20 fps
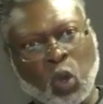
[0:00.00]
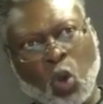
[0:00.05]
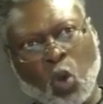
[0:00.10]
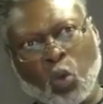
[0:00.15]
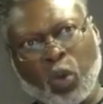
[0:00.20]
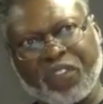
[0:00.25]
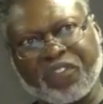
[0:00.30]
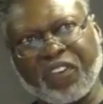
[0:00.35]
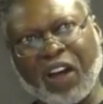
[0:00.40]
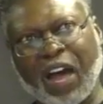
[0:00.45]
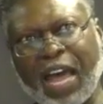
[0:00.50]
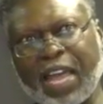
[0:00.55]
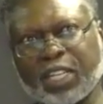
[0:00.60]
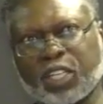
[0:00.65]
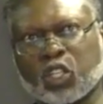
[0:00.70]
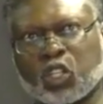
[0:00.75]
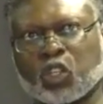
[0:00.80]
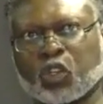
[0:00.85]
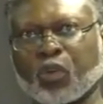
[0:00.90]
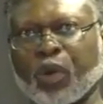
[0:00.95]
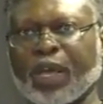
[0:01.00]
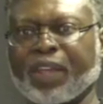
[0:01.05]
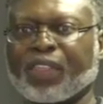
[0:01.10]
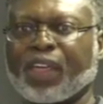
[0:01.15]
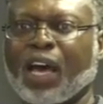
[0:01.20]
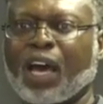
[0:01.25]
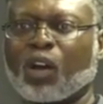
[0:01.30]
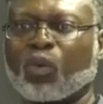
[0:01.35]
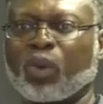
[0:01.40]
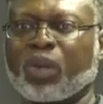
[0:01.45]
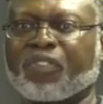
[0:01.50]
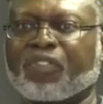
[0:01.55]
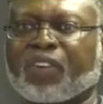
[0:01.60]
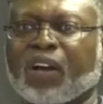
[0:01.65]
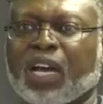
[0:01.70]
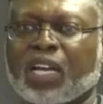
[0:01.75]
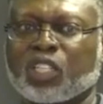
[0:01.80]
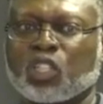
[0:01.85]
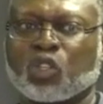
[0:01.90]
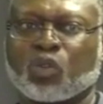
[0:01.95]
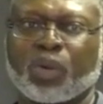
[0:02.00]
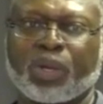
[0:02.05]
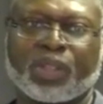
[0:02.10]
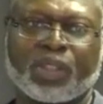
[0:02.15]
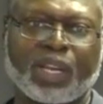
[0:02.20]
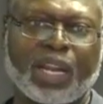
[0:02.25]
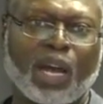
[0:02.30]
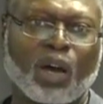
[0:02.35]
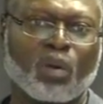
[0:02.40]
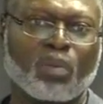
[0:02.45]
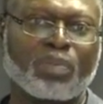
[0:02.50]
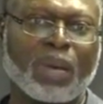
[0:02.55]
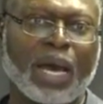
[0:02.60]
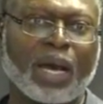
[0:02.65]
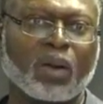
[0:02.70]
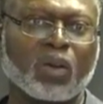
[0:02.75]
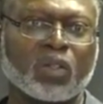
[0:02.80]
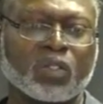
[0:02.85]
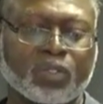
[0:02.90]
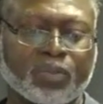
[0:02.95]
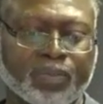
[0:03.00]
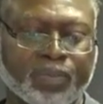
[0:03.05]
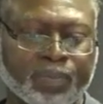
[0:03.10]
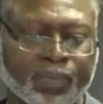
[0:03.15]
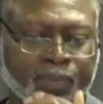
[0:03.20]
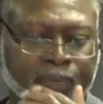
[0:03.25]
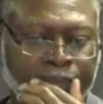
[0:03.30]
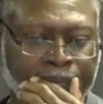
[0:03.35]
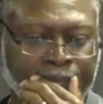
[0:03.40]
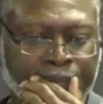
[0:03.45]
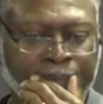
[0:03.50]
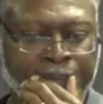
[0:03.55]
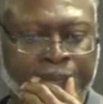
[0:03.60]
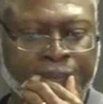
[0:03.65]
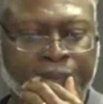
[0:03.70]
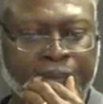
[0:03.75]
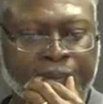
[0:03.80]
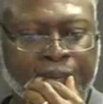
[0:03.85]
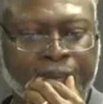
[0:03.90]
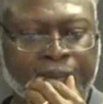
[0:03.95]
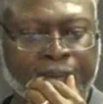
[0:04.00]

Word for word: we find strength. How do we find strength in our battles? Wow.